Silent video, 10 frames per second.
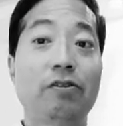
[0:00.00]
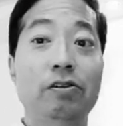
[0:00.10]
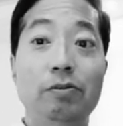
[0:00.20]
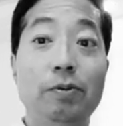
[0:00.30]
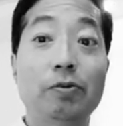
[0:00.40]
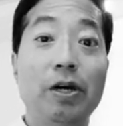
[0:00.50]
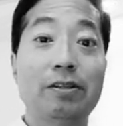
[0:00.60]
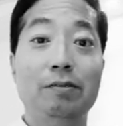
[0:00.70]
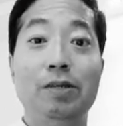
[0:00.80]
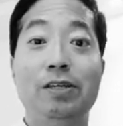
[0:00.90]
for the uber
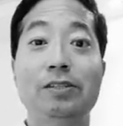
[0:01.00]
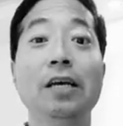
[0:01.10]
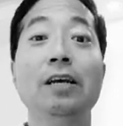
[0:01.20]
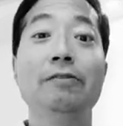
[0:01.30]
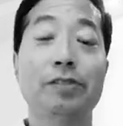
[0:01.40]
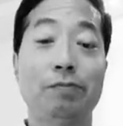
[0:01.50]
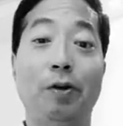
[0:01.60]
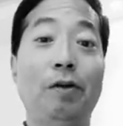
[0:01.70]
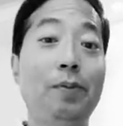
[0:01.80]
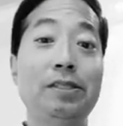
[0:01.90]
wealthy, because when
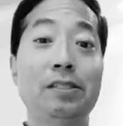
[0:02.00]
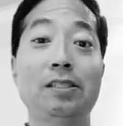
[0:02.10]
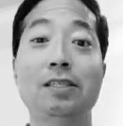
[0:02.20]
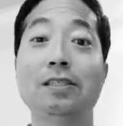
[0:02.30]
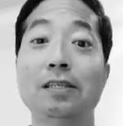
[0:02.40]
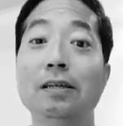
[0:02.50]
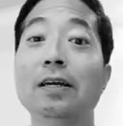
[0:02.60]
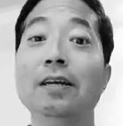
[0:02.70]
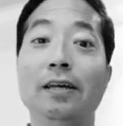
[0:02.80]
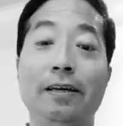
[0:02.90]
small businesses
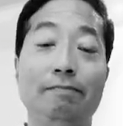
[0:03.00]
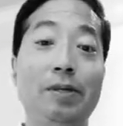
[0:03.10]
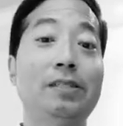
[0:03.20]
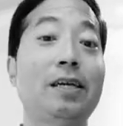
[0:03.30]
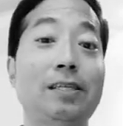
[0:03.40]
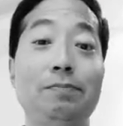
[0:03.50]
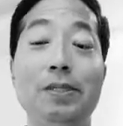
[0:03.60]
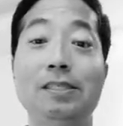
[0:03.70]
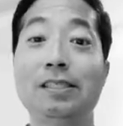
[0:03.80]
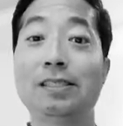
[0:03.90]
and mid-sized
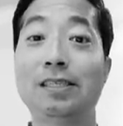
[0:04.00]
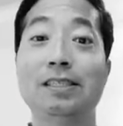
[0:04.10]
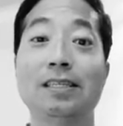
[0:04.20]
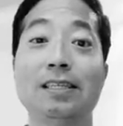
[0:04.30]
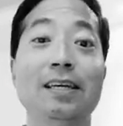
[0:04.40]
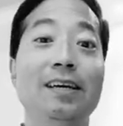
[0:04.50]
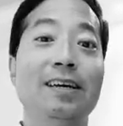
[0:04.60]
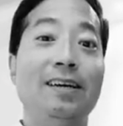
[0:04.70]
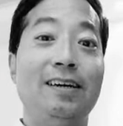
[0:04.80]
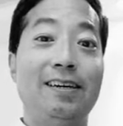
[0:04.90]
businesses and
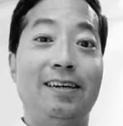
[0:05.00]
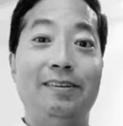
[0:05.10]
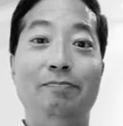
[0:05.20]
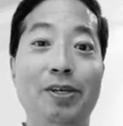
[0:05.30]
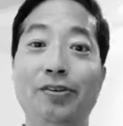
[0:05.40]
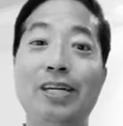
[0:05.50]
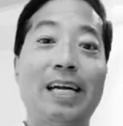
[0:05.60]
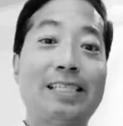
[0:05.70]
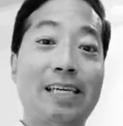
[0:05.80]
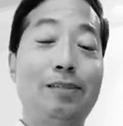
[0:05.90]

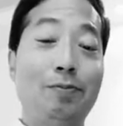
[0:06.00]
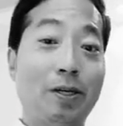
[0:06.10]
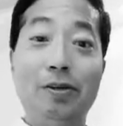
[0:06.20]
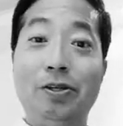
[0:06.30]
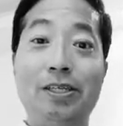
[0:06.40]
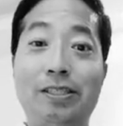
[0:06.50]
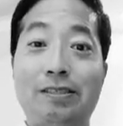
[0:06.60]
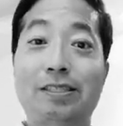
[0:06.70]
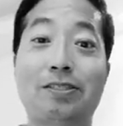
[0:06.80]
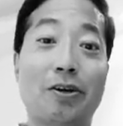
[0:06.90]
middle-class entrepreneurs
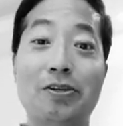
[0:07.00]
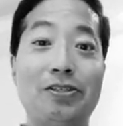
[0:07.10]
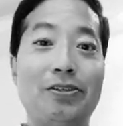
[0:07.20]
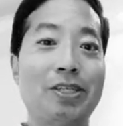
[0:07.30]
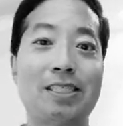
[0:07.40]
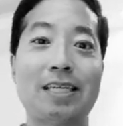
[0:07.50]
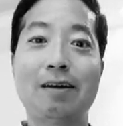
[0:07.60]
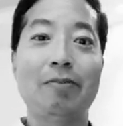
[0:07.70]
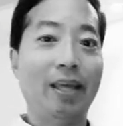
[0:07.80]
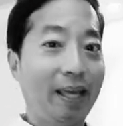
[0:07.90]
struggled during this
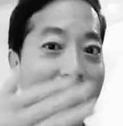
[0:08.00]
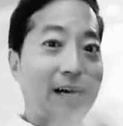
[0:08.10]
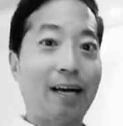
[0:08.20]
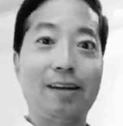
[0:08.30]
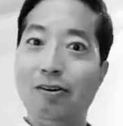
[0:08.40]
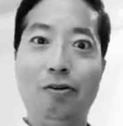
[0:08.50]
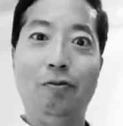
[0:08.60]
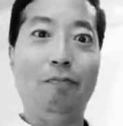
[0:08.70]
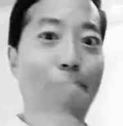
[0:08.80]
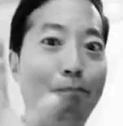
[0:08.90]
time, they got
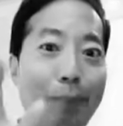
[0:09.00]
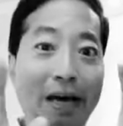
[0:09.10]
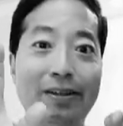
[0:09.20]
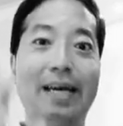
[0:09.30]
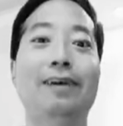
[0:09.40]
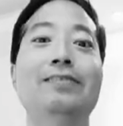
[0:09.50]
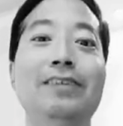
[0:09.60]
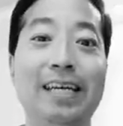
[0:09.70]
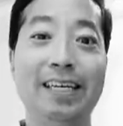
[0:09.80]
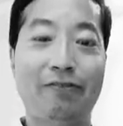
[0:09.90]
no bailout,
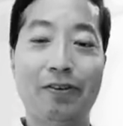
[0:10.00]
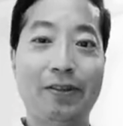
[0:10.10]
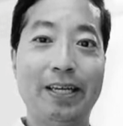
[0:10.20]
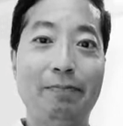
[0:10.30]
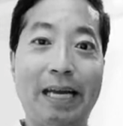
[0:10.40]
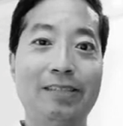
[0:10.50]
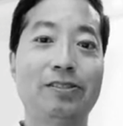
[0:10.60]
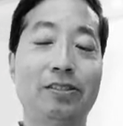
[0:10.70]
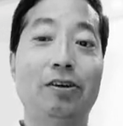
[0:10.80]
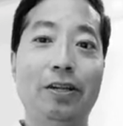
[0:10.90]
right, from the
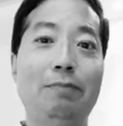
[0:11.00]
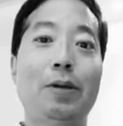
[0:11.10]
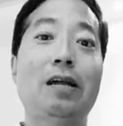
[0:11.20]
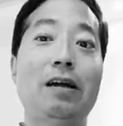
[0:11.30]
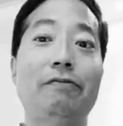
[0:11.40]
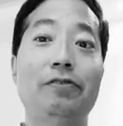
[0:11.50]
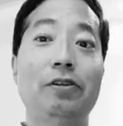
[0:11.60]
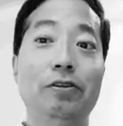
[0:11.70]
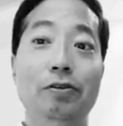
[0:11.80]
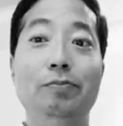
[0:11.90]
bankers. It's only bailout for
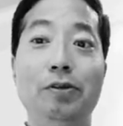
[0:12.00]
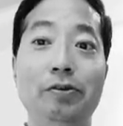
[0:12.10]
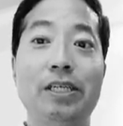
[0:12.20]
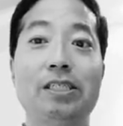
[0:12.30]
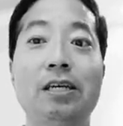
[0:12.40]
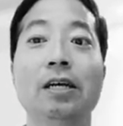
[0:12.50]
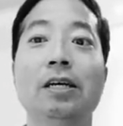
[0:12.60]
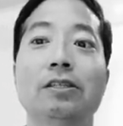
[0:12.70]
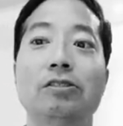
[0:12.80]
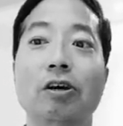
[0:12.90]
the uber rich.
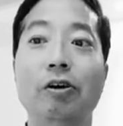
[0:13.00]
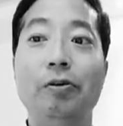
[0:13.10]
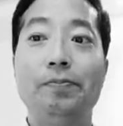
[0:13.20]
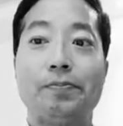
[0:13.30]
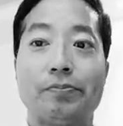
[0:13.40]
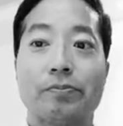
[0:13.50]
So